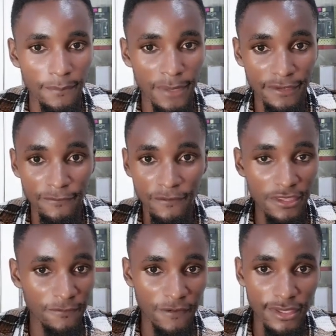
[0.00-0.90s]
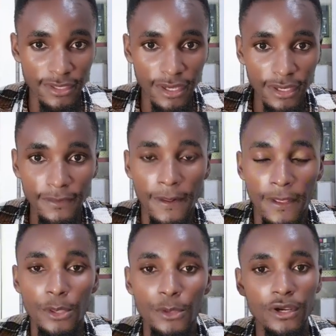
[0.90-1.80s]
But vice versa,
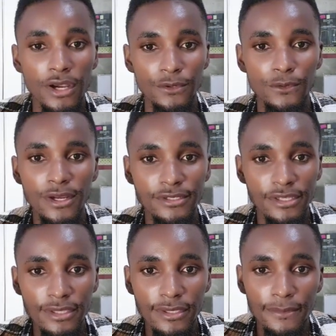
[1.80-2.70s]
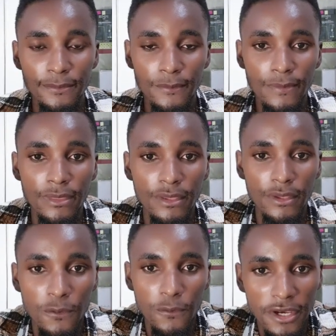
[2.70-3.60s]
you can do what is
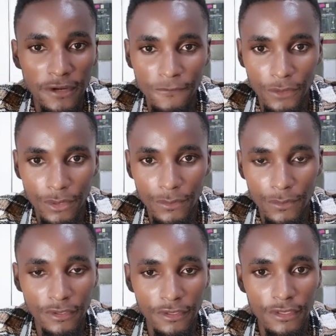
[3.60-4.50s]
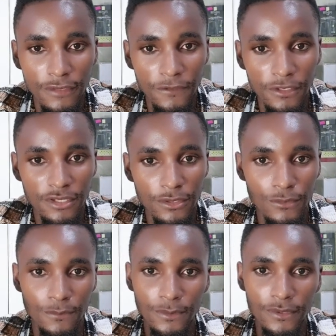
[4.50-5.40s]
quicker for you. If it is
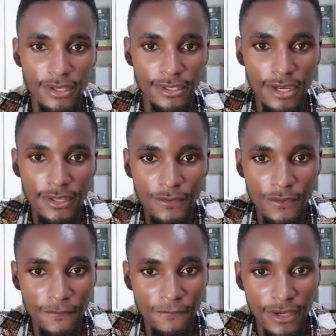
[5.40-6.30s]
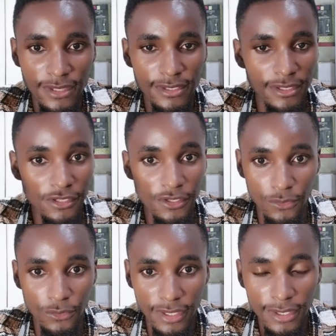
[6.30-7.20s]
to put the sunscreen first, it is
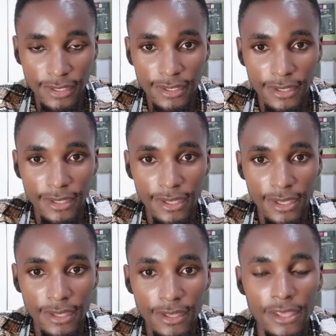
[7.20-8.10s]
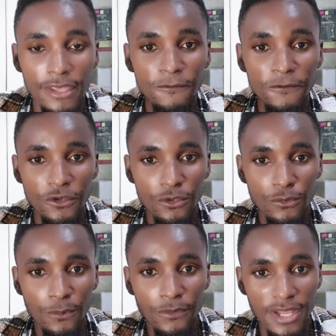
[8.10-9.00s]
okay. If it is
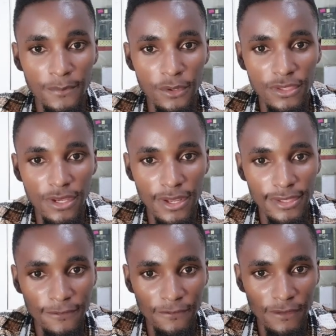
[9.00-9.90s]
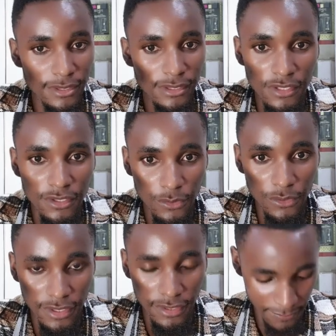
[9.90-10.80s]
to put the moisturizer first, it is
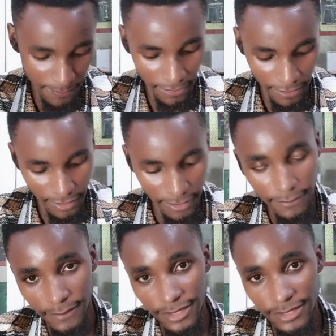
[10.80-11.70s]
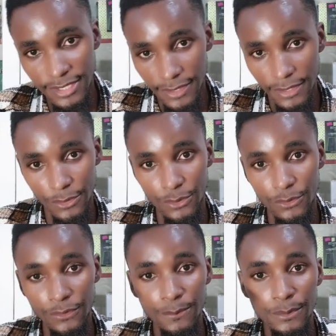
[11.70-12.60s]
okay. But you
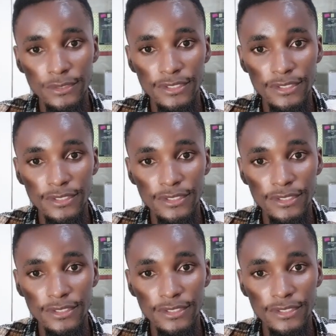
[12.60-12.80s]
should